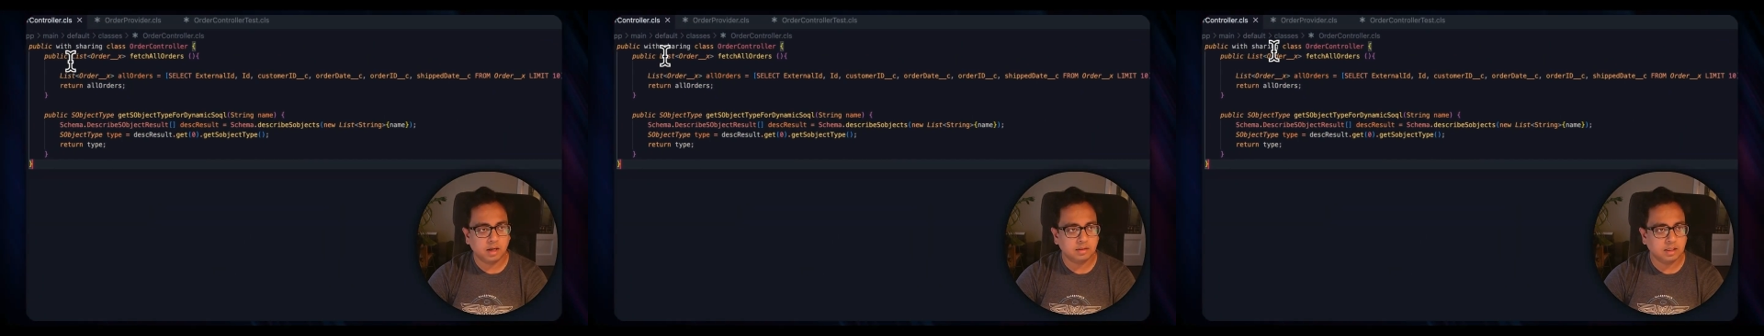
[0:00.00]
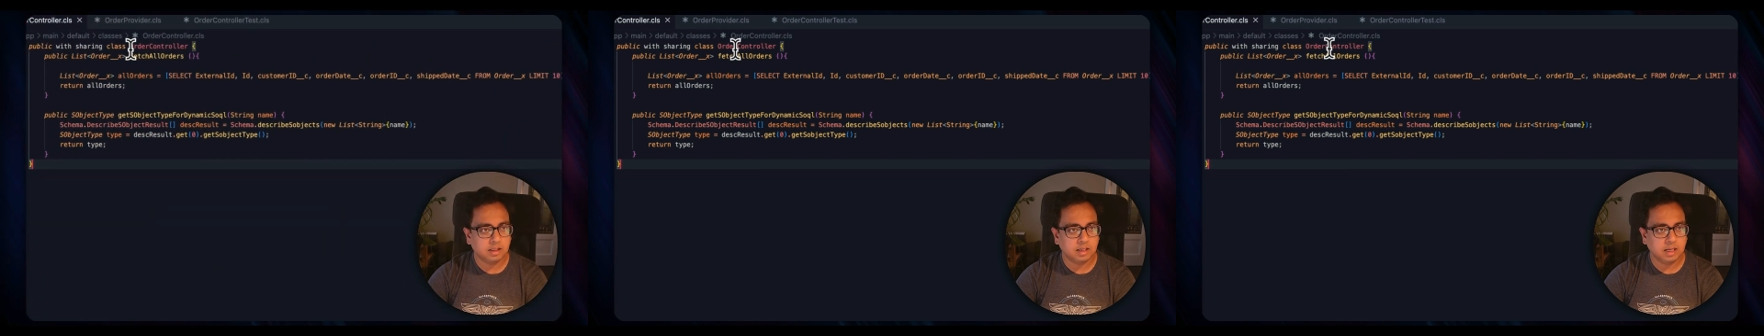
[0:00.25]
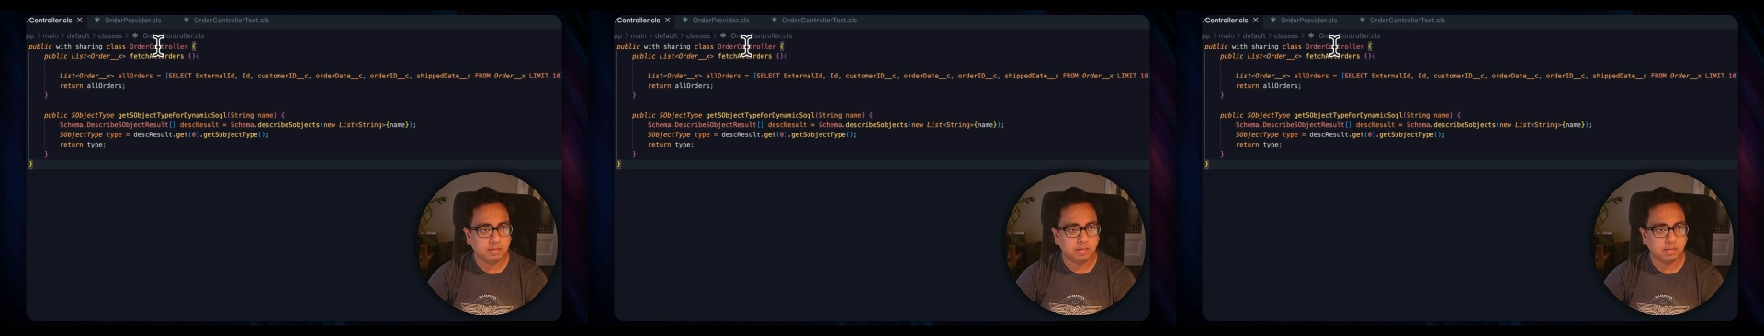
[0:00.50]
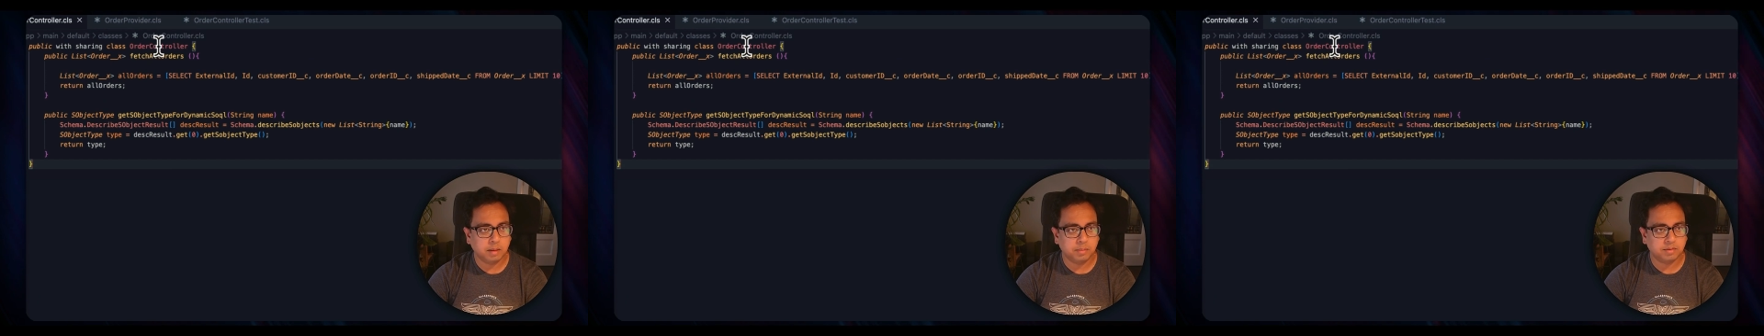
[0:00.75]
and the name of the
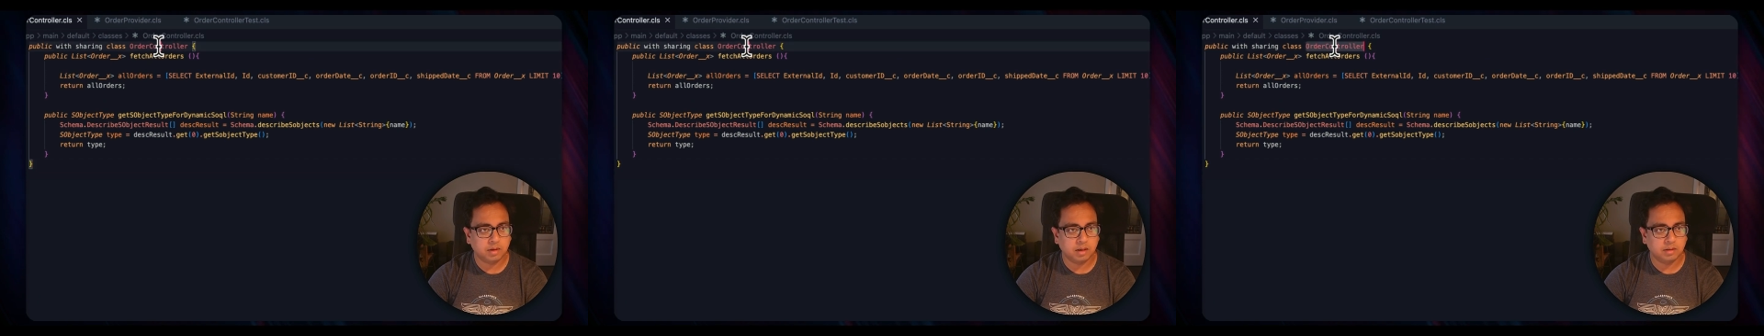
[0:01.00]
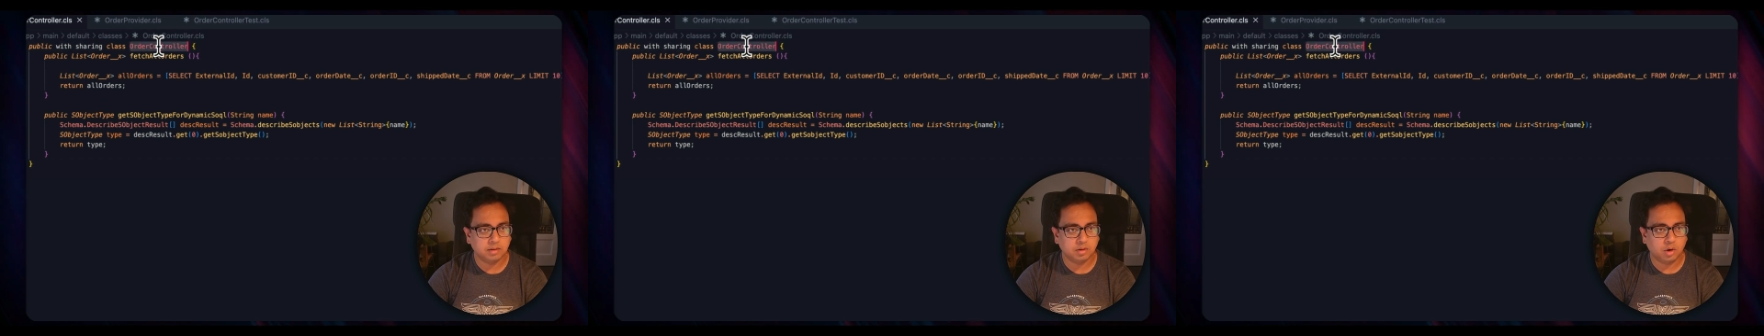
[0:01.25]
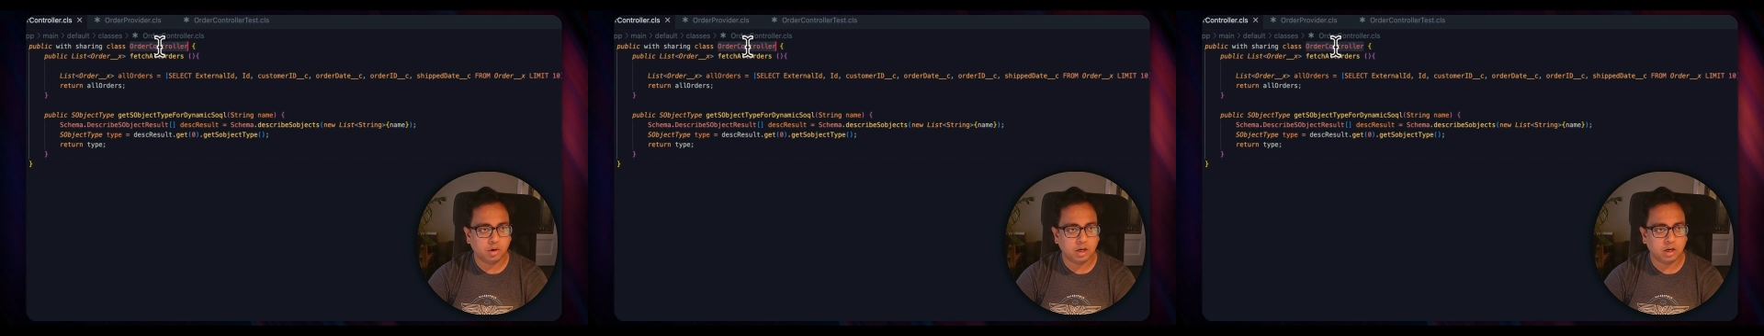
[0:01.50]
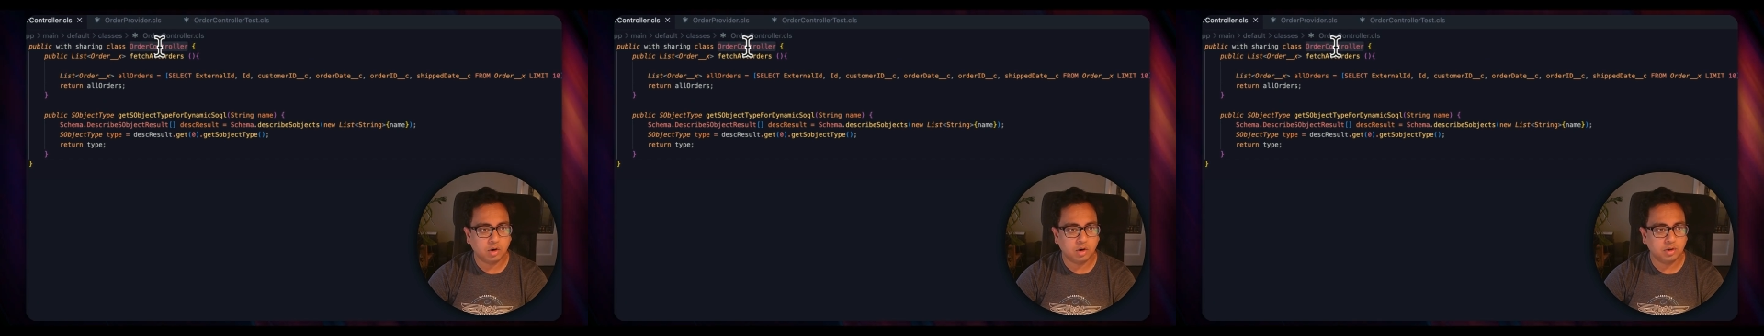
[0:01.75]
Apex class is
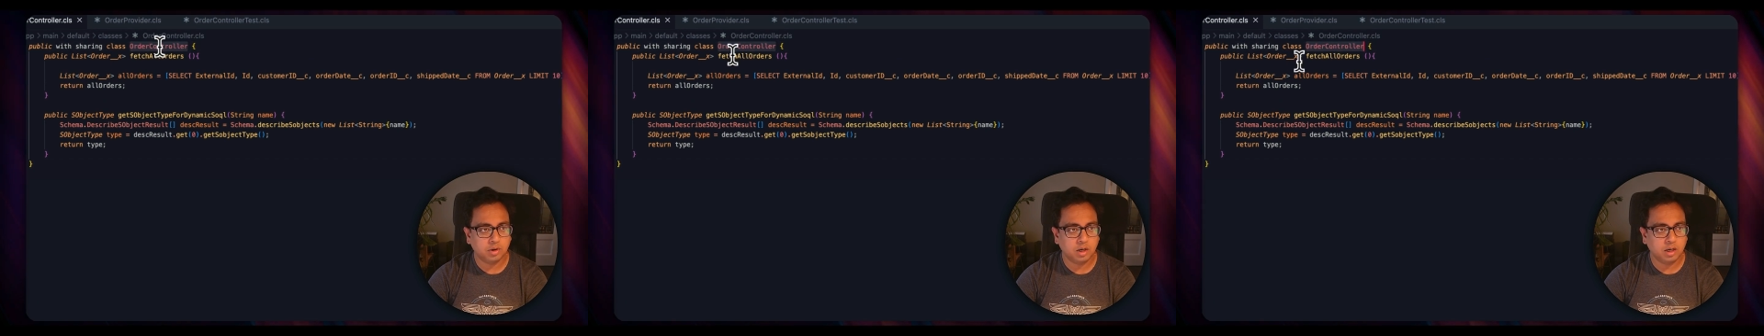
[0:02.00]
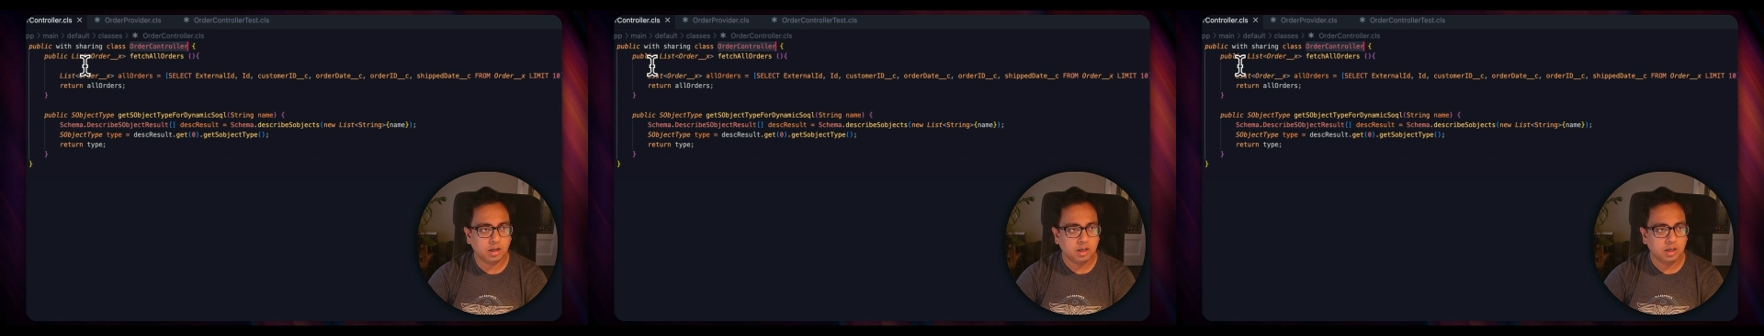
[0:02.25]
OrderController,